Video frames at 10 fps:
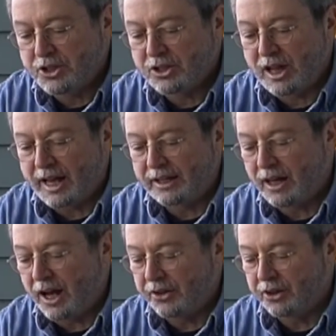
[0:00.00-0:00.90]
just like
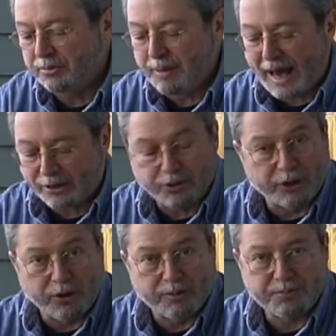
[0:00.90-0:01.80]
other battery
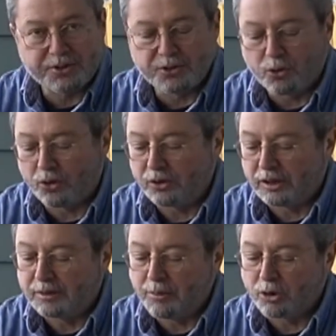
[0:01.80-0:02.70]
grips or
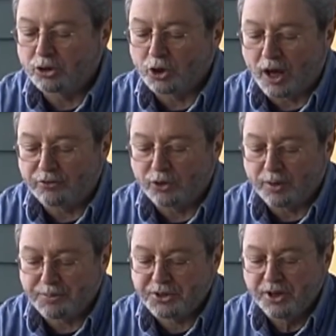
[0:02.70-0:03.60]
uh, motor drive
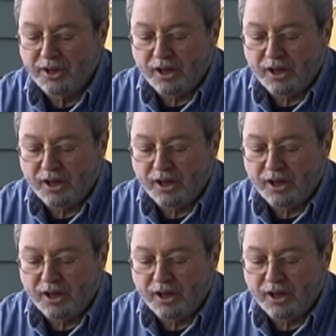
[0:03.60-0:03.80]
grips